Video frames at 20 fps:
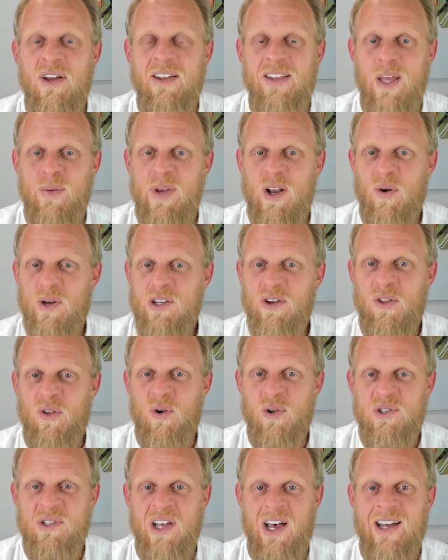Let me know what your
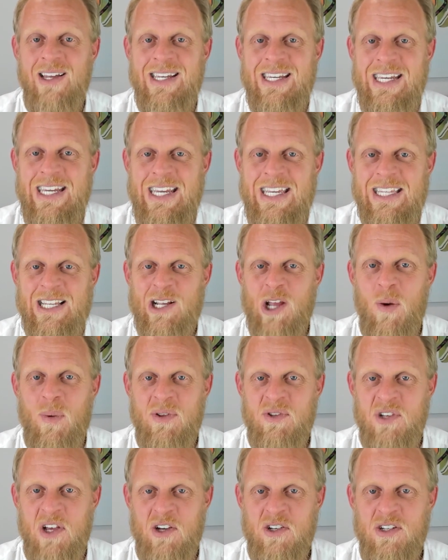thoughts are in the
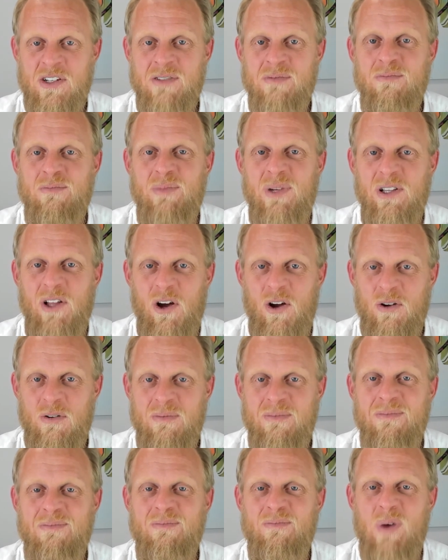comment section below.
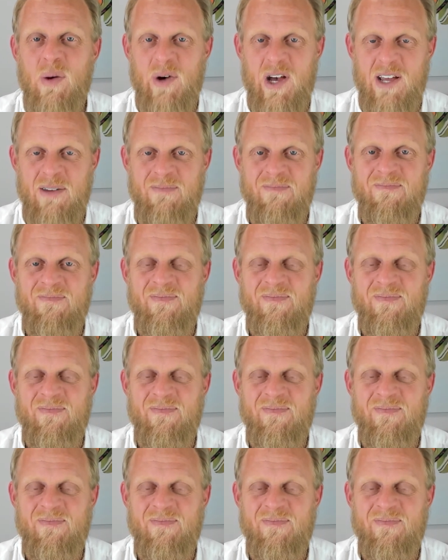Bye-bye.